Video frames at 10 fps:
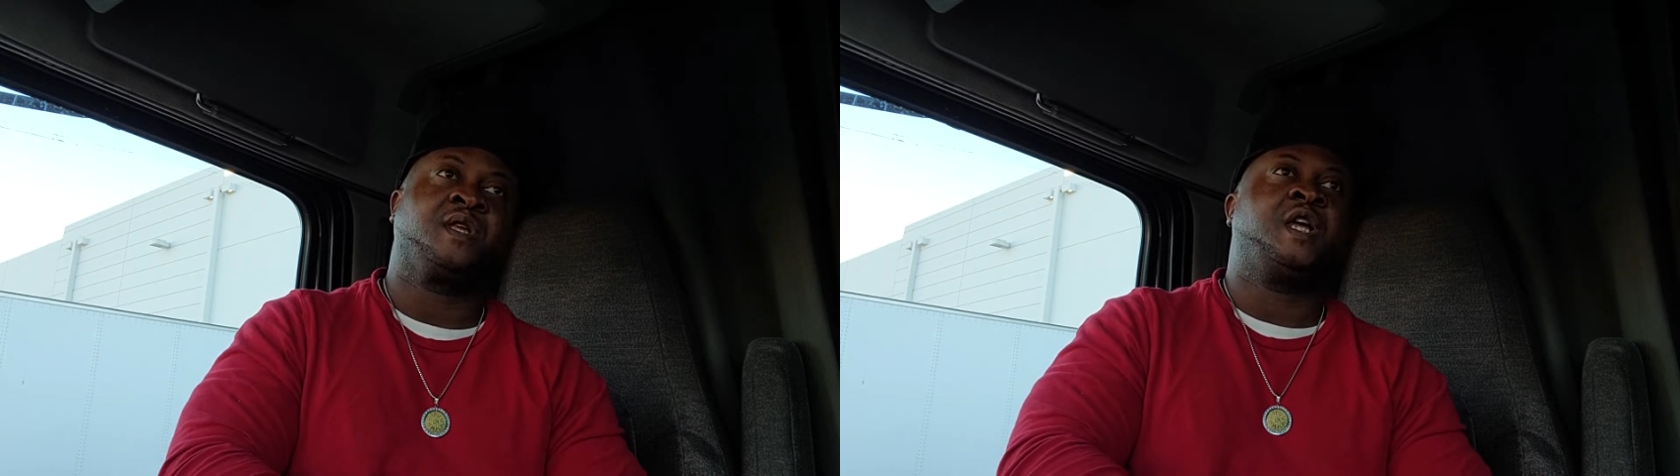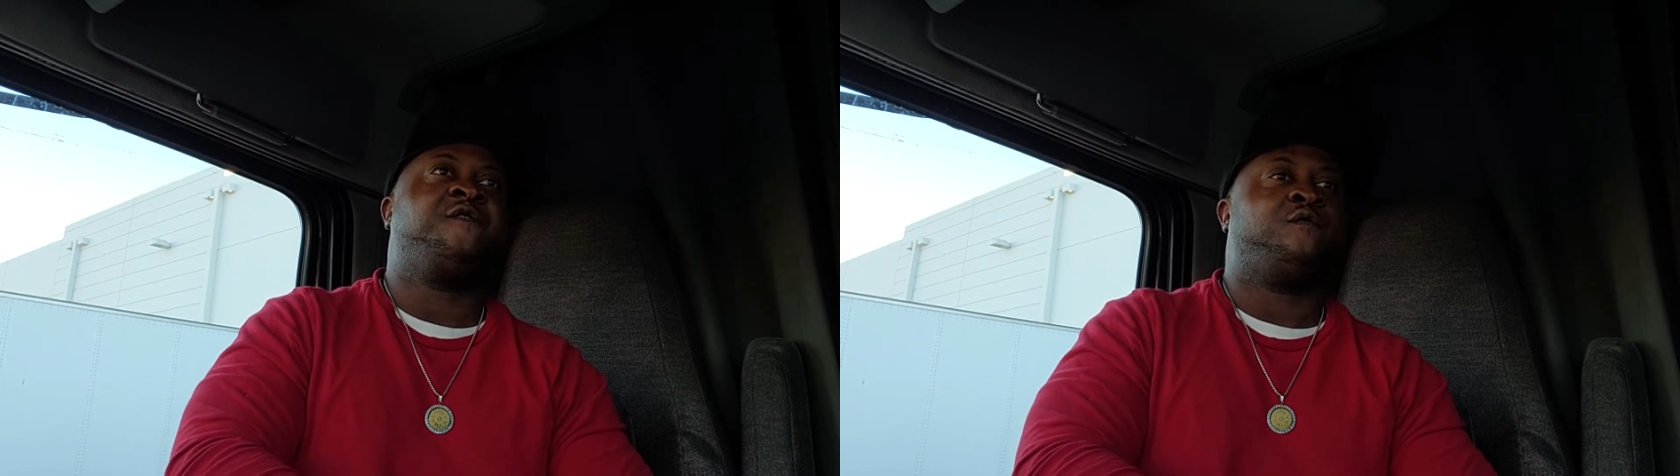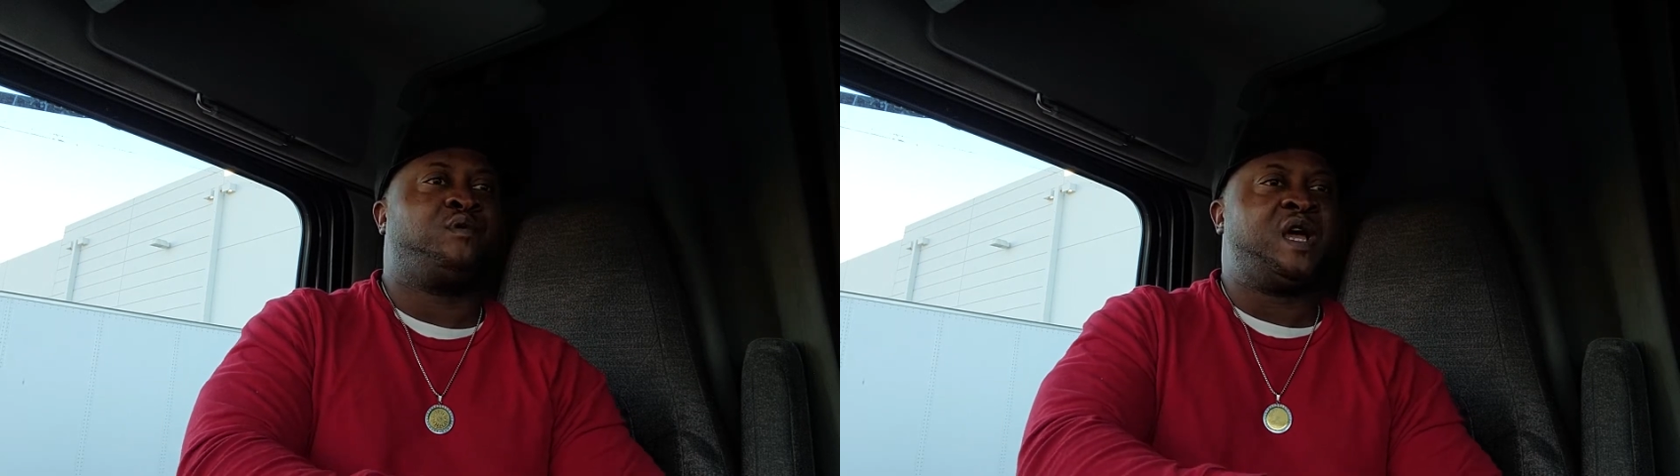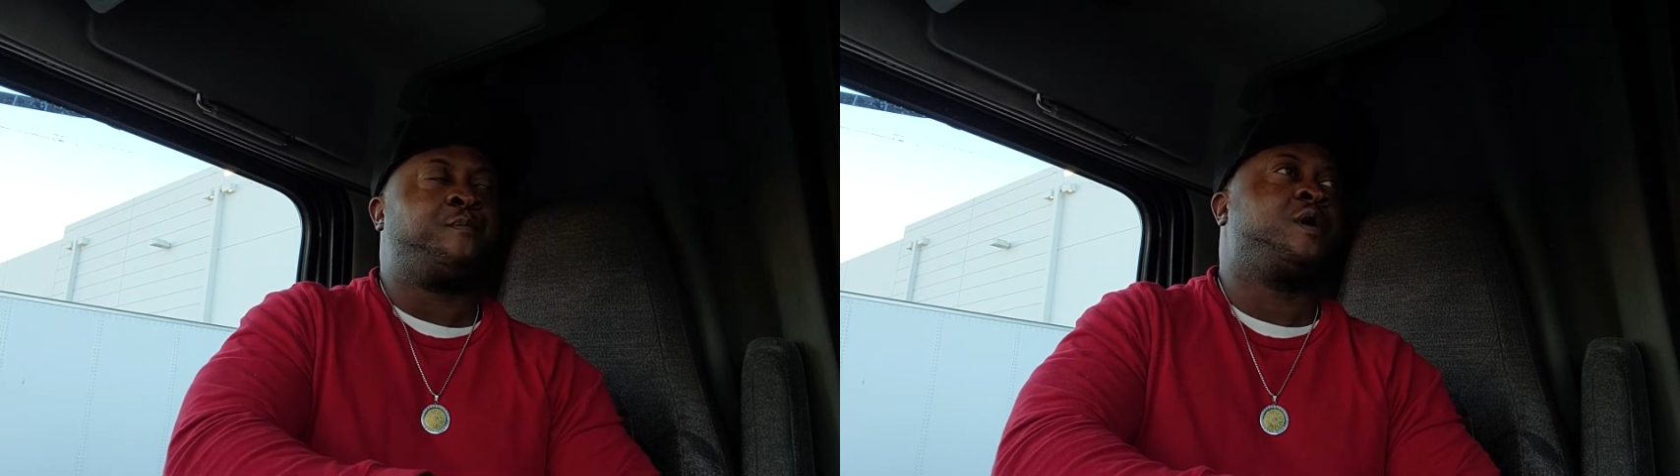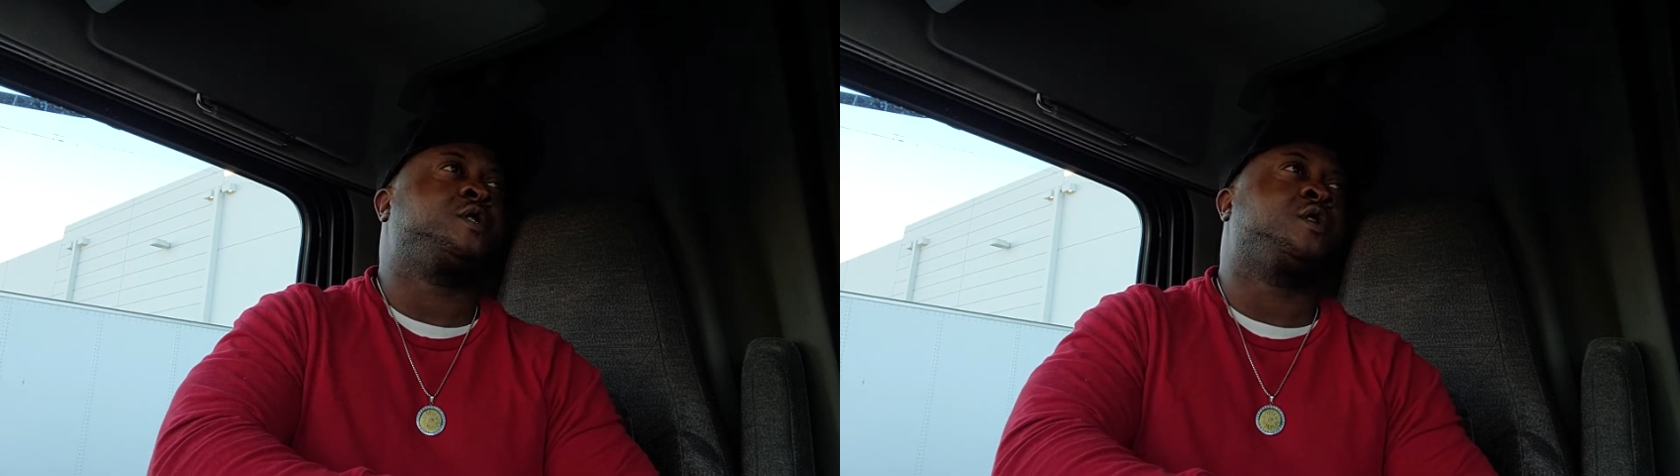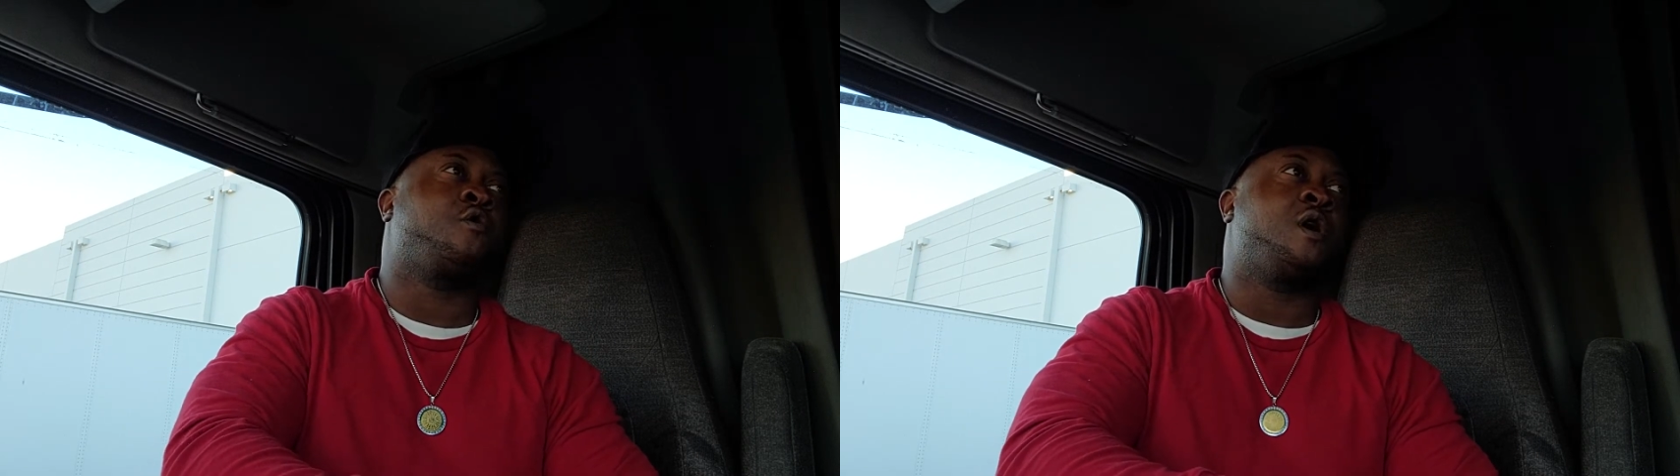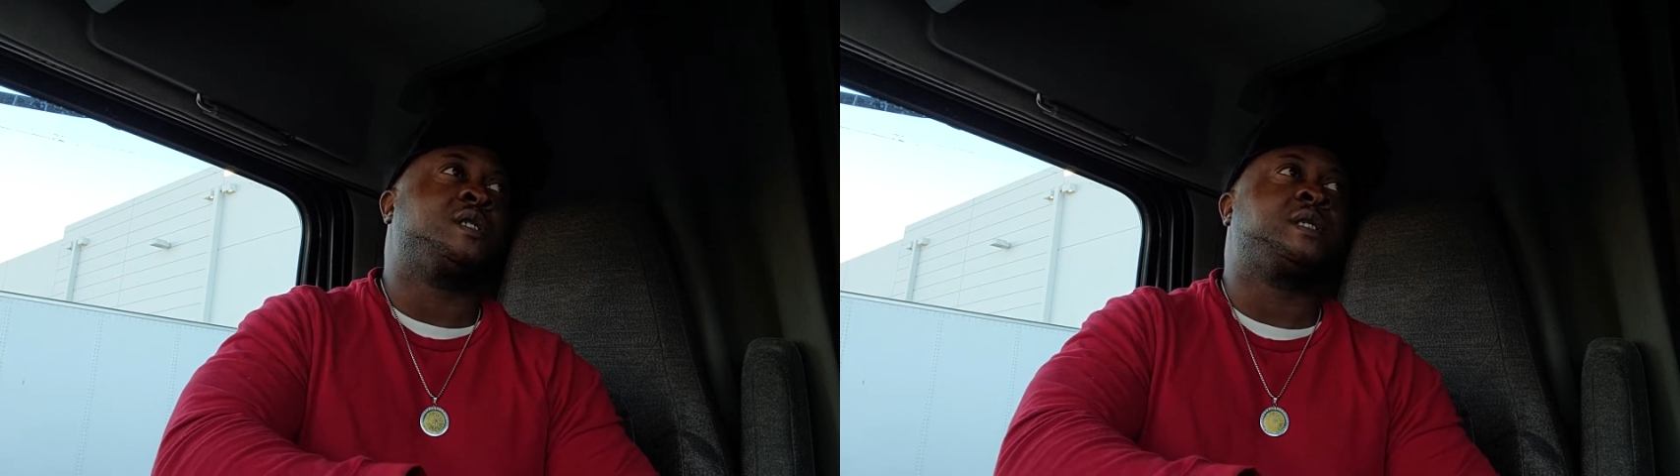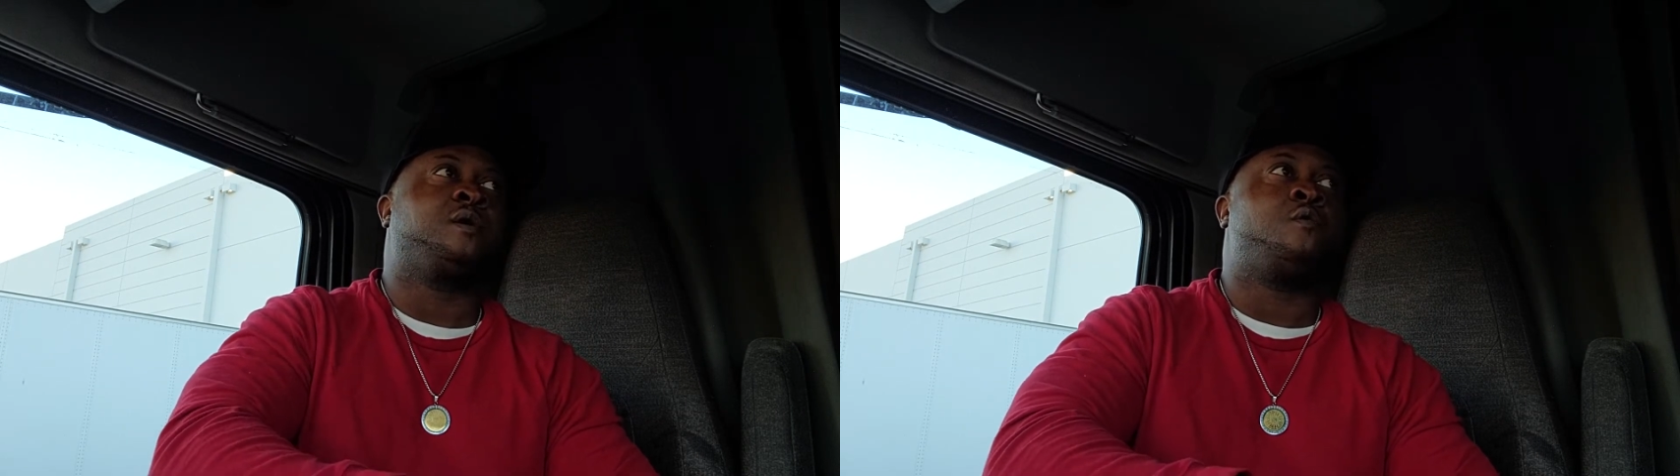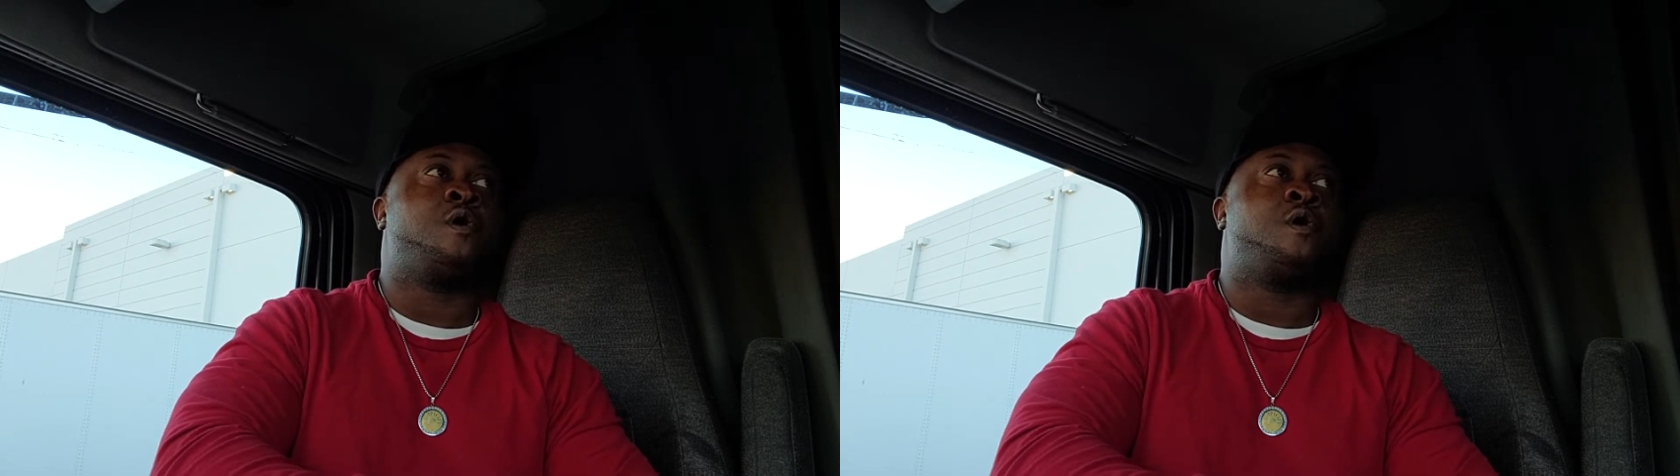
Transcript: If a black person crossed them